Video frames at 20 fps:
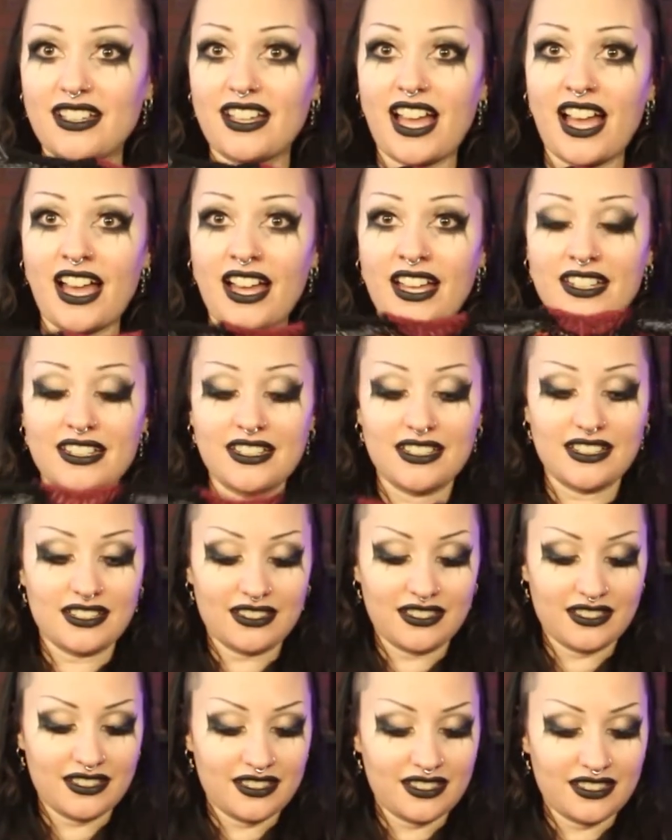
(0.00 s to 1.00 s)
and
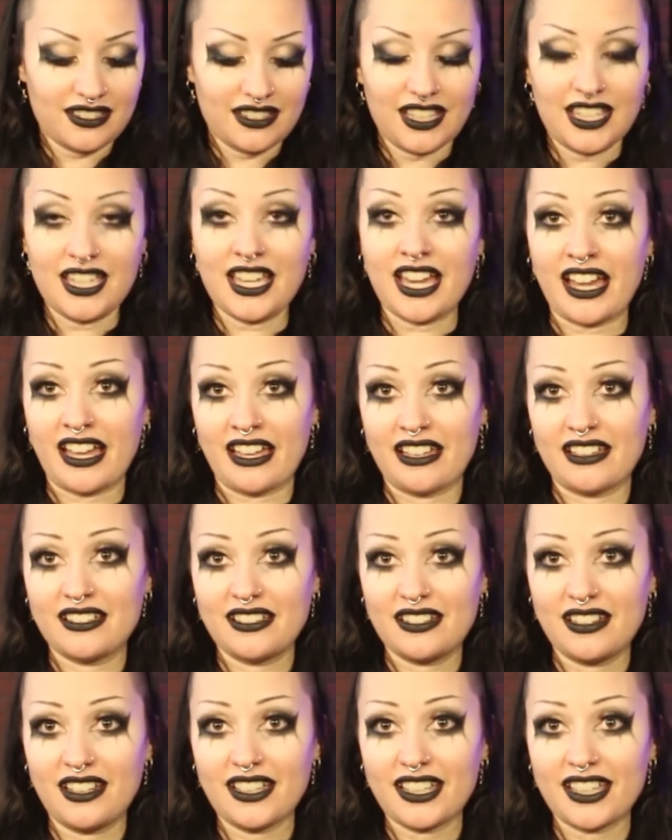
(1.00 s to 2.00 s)
yeah,
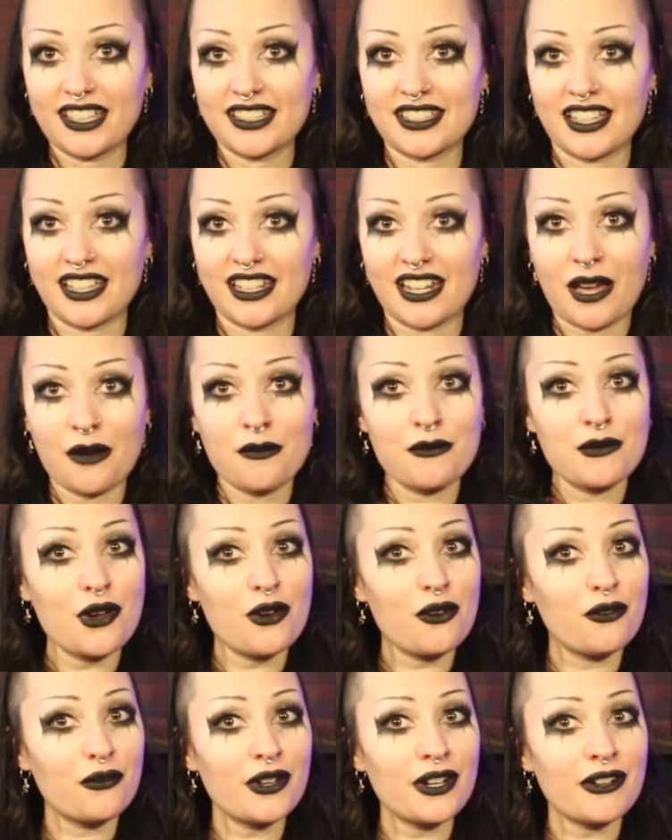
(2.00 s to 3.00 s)
like I said, I'm
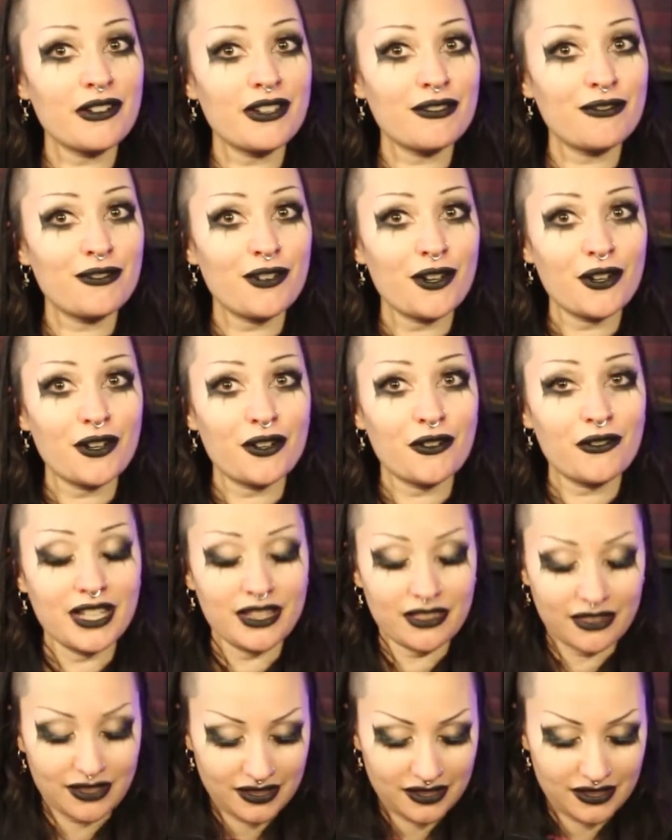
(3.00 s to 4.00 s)
not very far
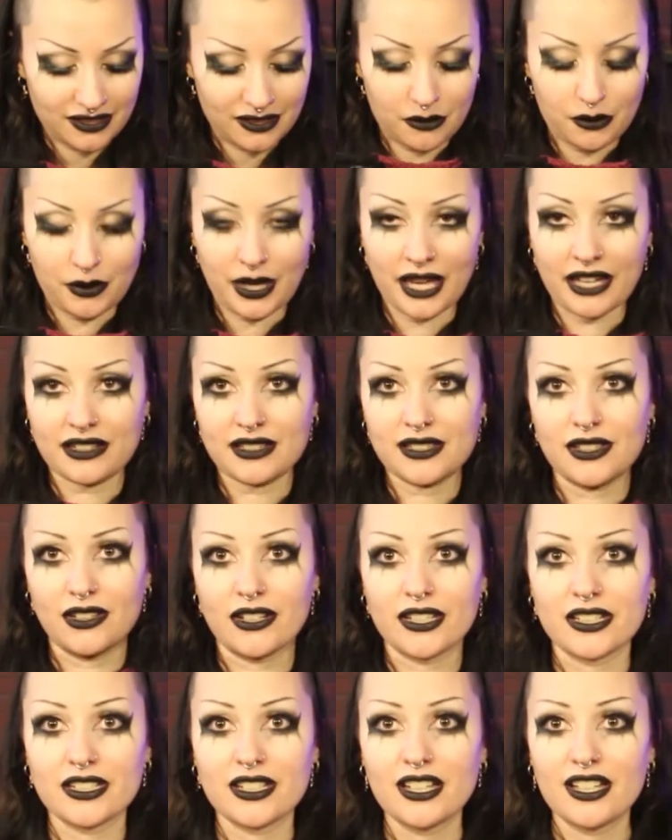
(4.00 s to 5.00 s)
in. This is the back
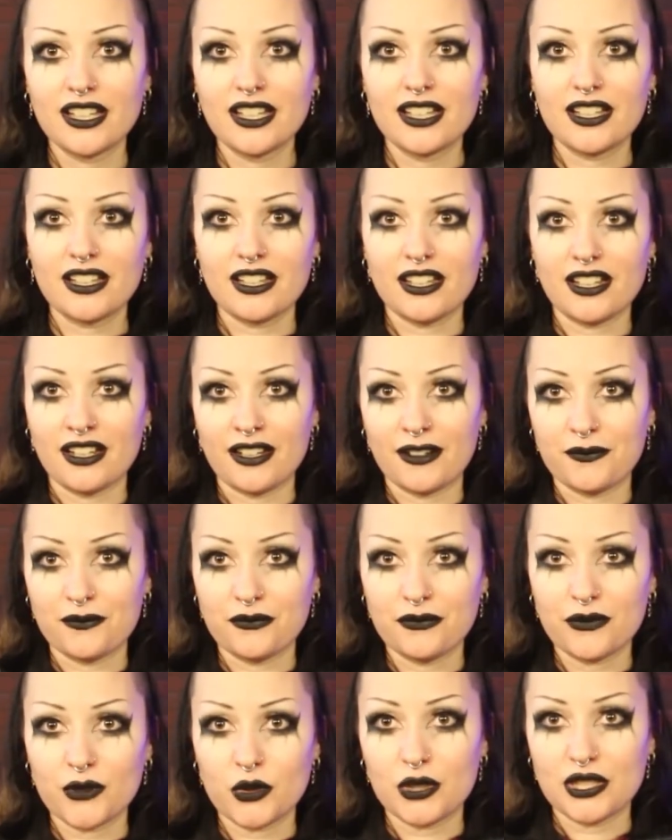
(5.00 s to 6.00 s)
side,
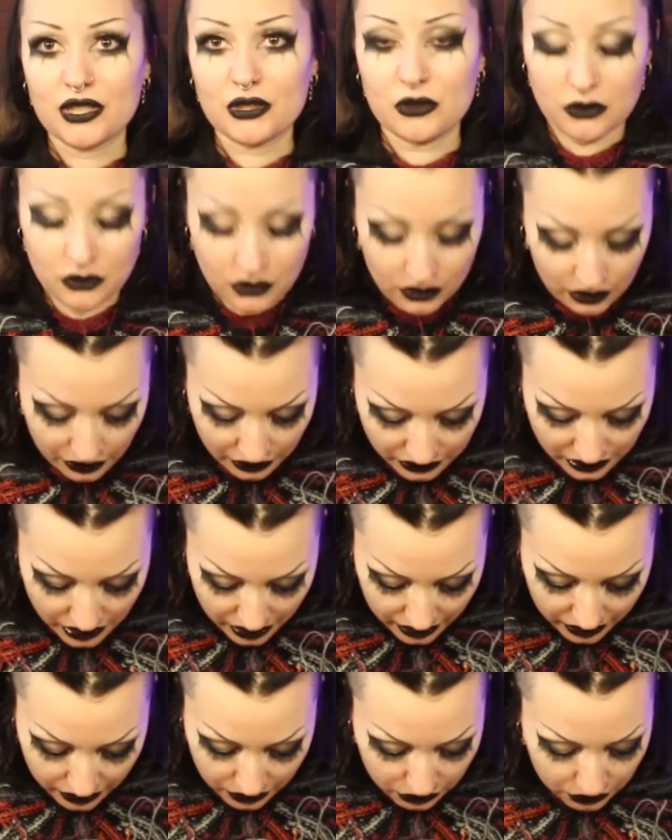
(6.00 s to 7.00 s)
which also looks
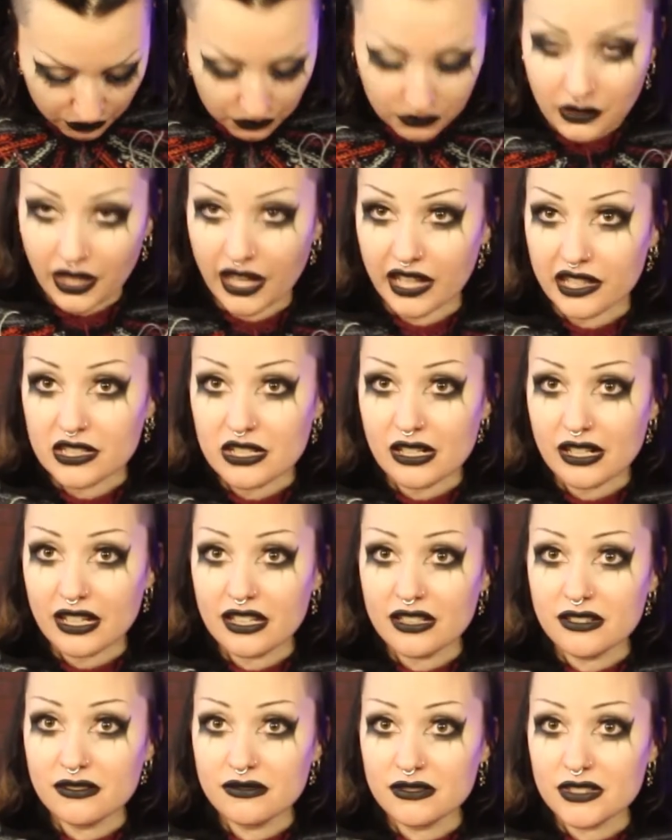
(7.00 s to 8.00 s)
kind of cool
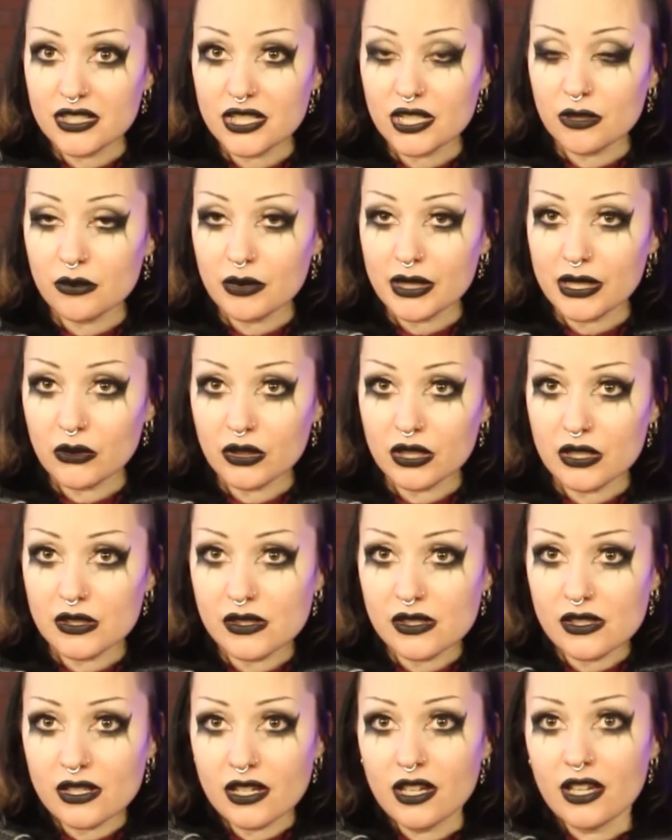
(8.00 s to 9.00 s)
actually, to be
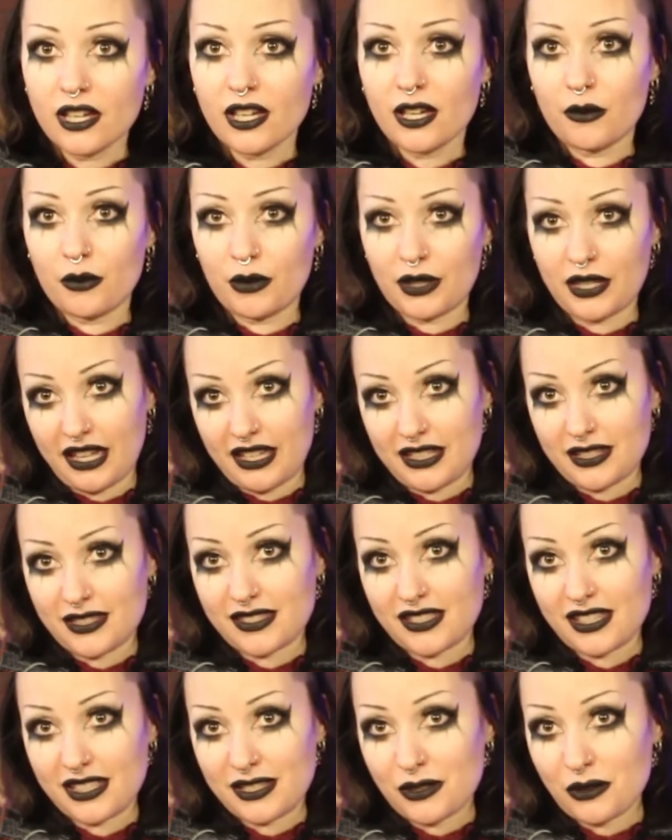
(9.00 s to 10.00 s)
honest. But yeah,
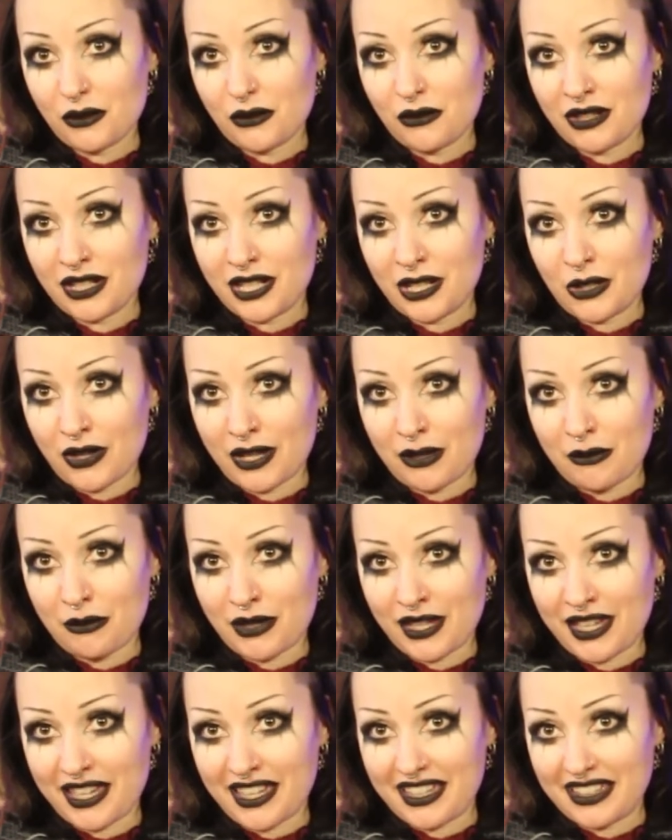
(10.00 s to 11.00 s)
it's already quite
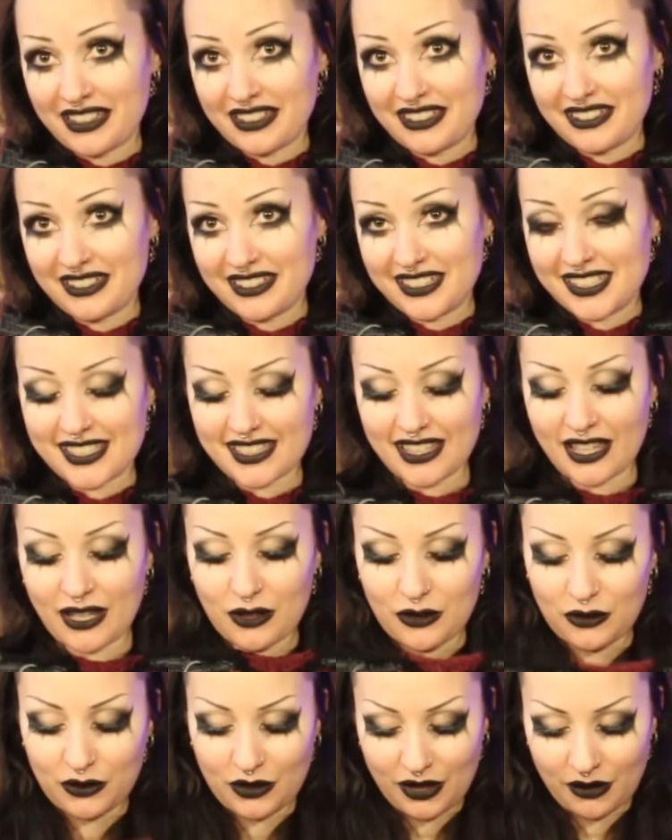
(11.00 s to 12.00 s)
big.
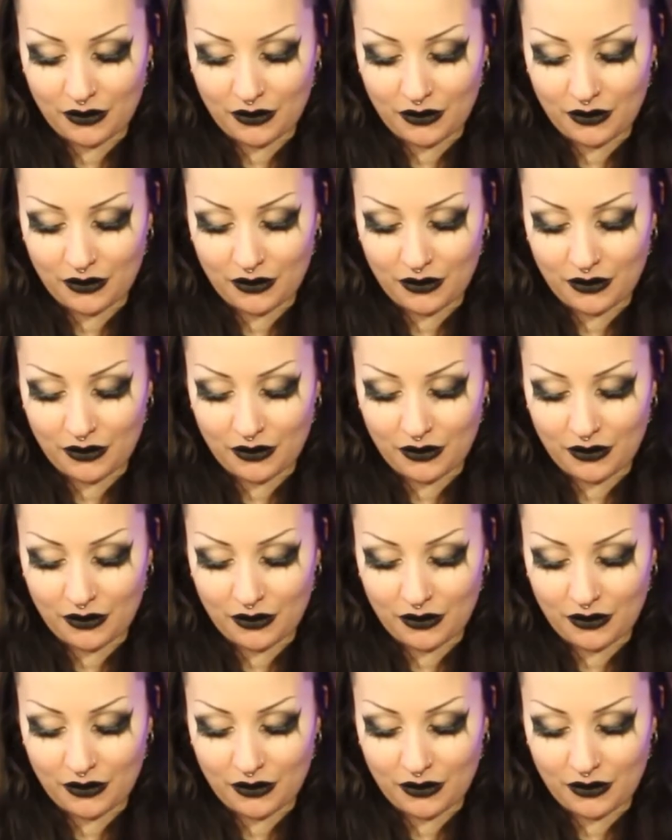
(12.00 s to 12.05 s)
So